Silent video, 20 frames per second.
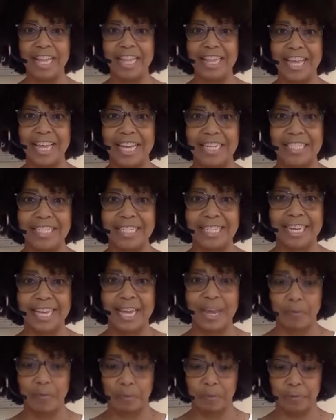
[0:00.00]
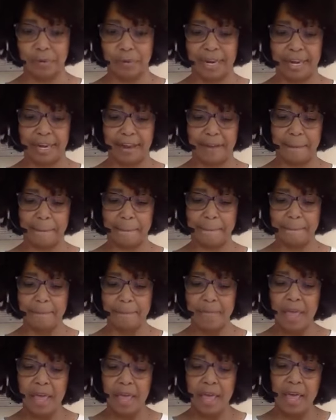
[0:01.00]
Let's keep reading.
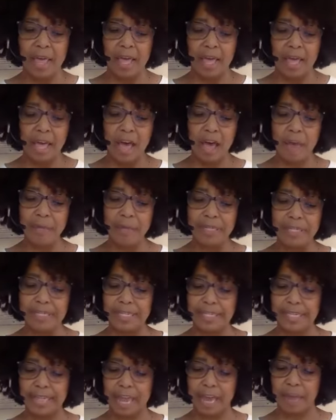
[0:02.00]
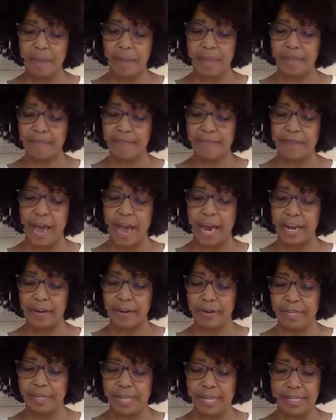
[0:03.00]
Come and sit down by the
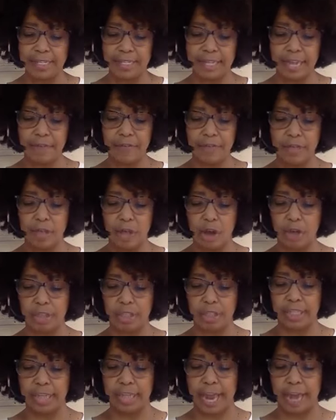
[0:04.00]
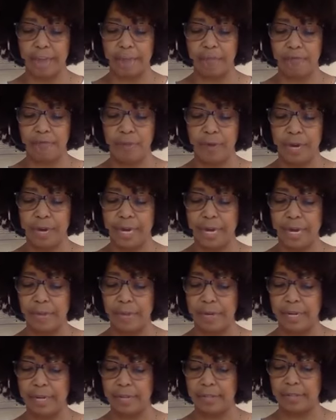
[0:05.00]
fire and let us have a long chat before
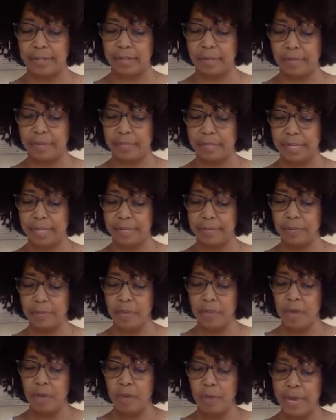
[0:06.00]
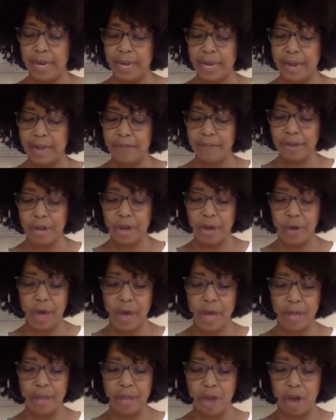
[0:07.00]
anyone else comes in. We never know
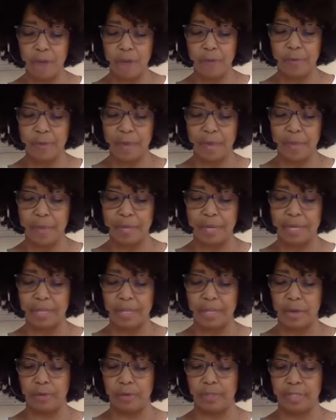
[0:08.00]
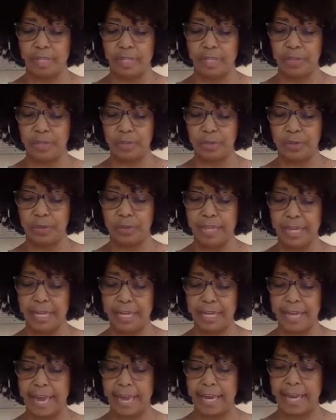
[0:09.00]
how long we may be alone, said Jewel,
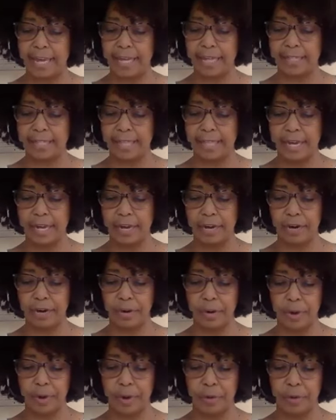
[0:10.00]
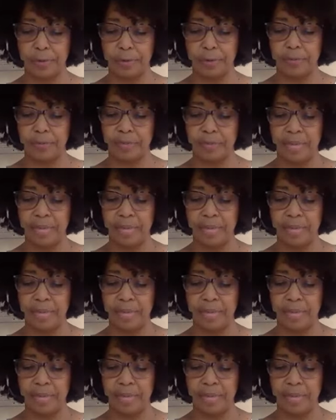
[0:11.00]
indicating a seat near her own.